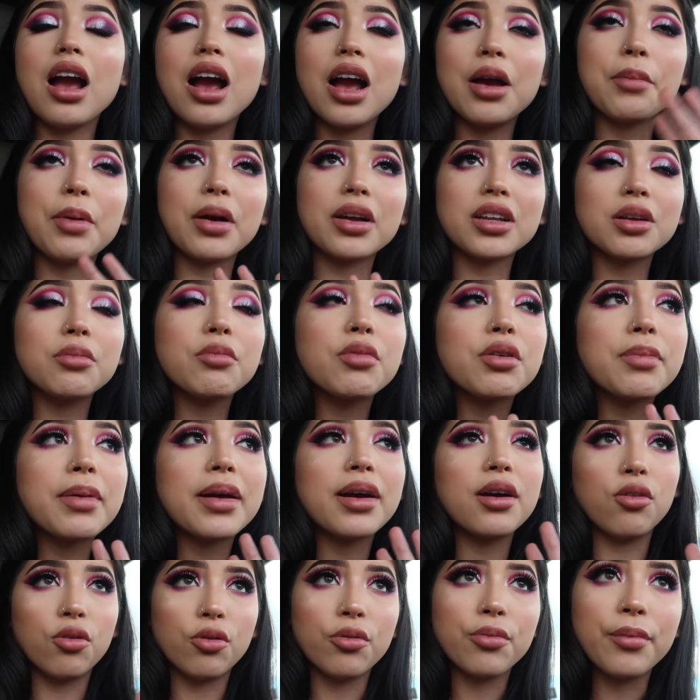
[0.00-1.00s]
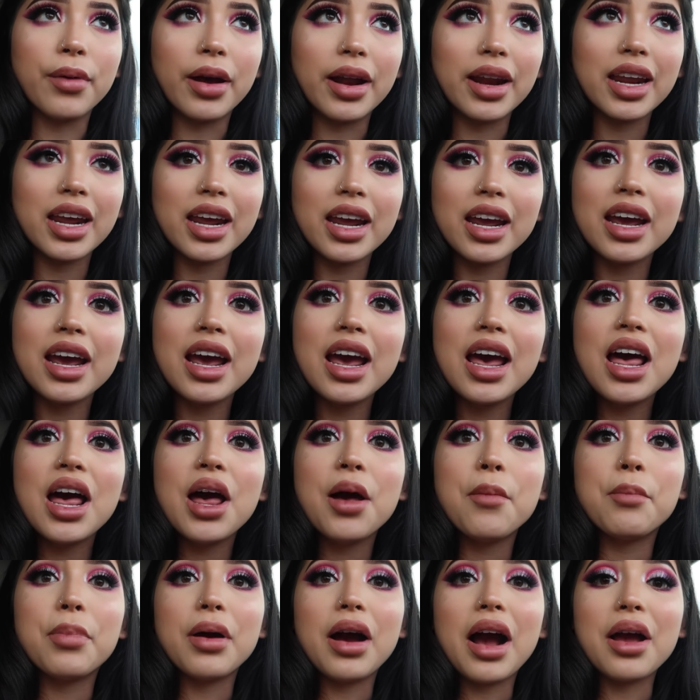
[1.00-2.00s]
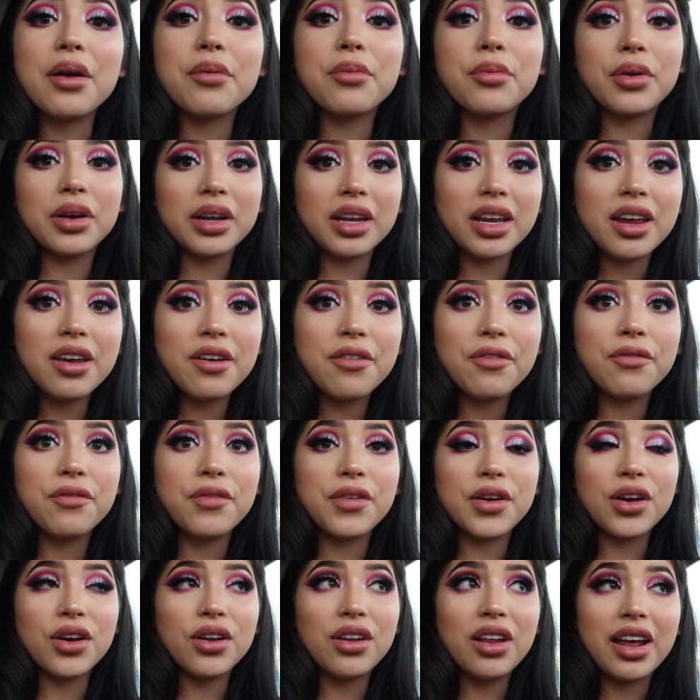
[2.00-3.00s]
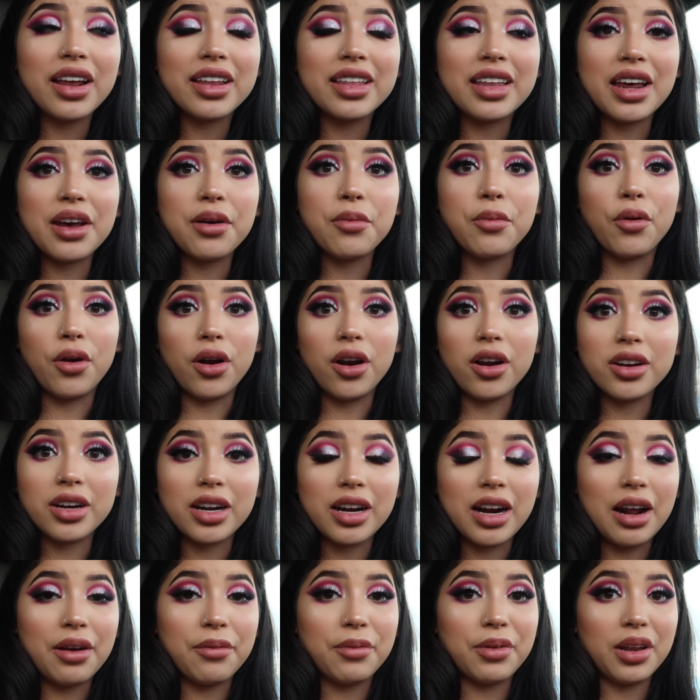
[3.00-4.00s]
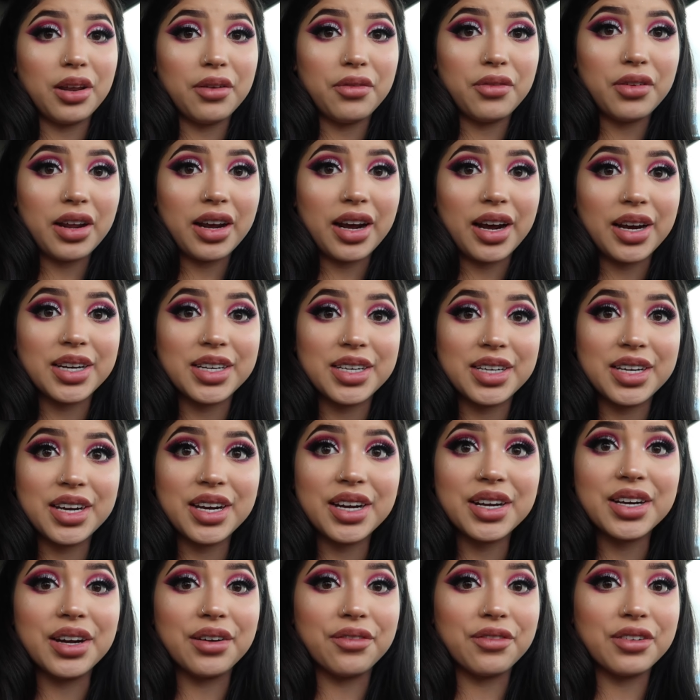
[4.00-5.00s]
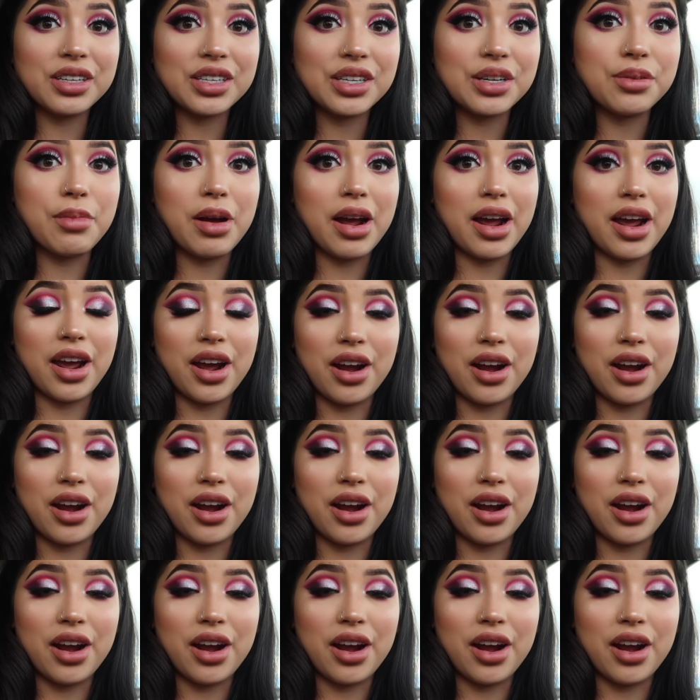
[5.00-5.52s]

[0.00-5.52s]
I bought them with my own money. But I really feel like they worked, and I really feel like I see a difference in my